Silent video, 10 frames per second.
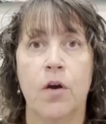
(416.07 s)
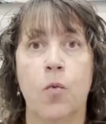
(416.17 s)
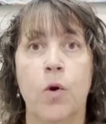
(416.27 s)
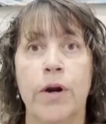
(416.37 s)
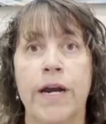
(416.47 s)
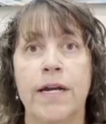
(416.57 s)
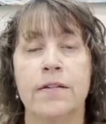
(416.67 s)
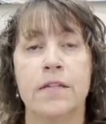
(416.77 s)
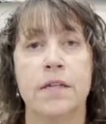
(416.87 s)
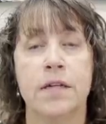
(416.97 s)

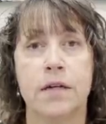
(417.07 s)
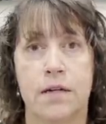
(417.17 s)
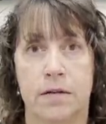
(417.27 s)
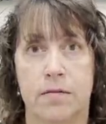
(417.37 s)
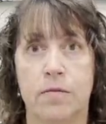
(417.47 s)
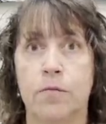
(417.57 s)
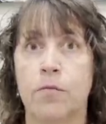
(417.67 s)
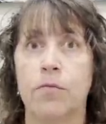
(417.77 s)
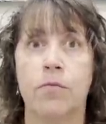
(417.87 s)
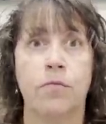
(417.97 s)
Whereas
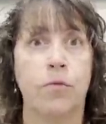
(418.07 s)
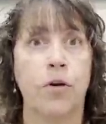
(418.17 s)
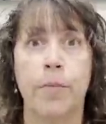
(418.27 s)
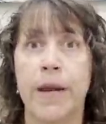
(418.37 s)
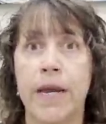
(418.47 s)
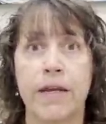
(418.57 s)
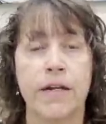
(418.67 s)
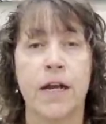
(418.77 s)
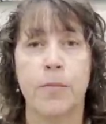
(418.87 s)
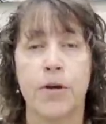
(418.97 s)
Royal Bank and a
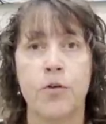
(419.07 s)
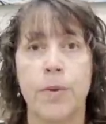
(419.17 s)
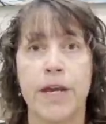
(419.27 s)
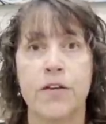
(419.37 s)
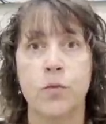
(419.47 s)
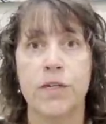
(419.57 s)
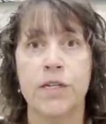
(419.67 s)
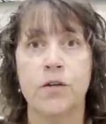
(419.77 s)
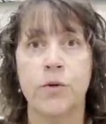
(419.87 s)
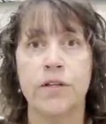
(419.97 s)
couple other banks we
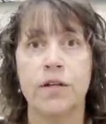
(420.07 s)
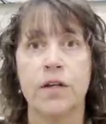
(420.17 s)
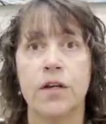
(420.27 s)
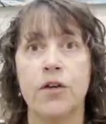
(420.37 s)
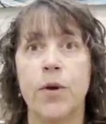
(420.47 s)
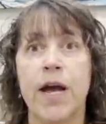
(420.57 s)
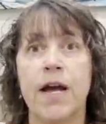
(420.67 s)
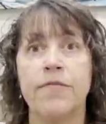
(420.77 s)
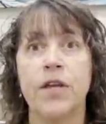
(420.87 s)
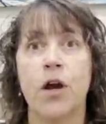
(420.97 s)
deal with, you have the